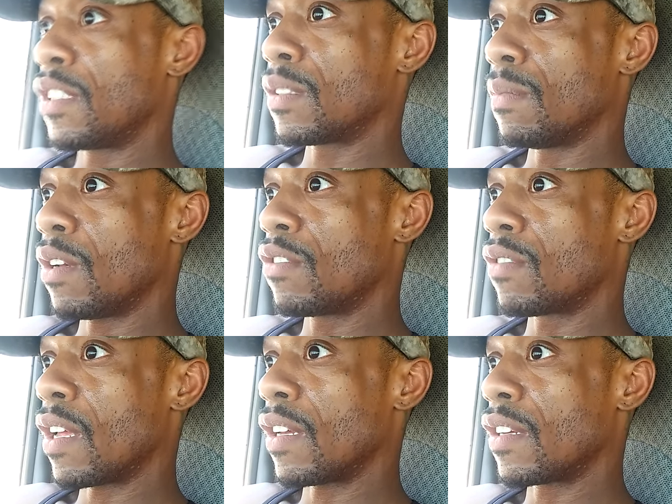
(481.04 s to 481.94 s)
He smells
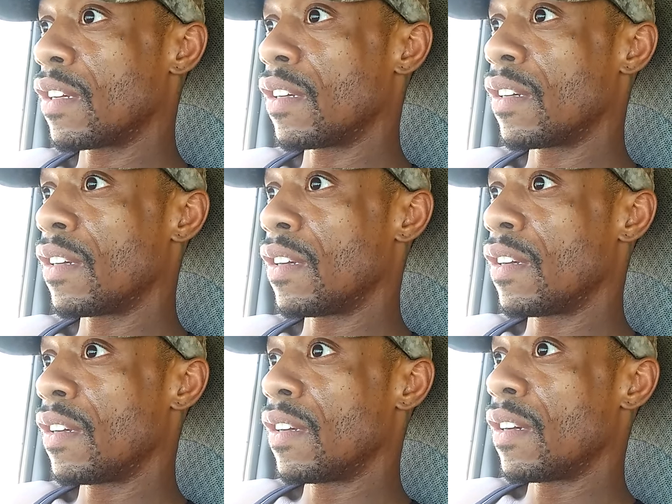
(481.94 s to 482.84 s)
like
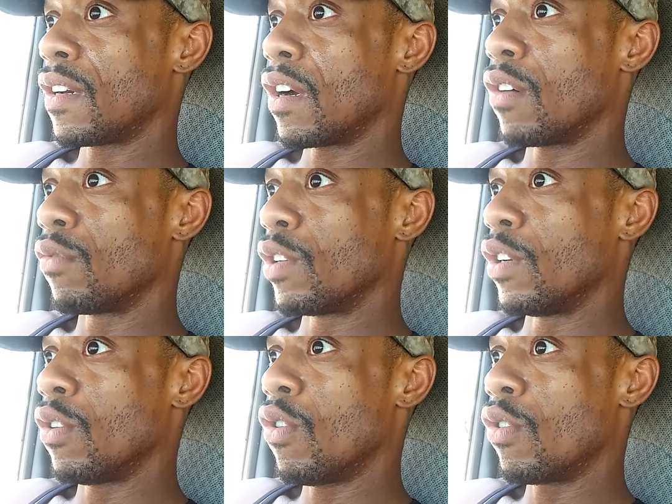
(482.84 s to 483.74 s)
a
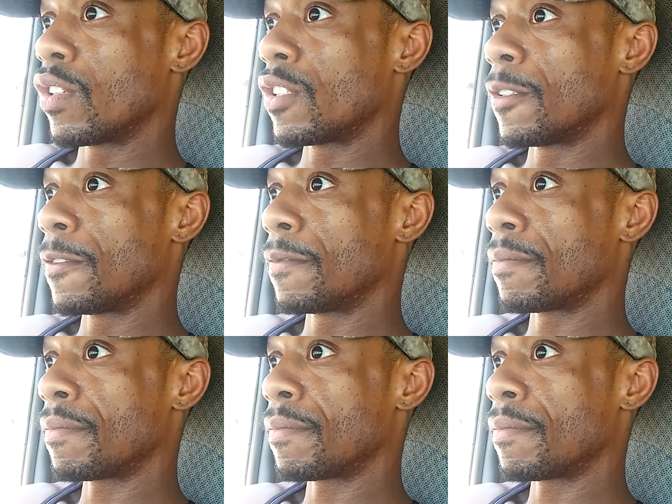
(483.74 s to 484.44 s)
real horse.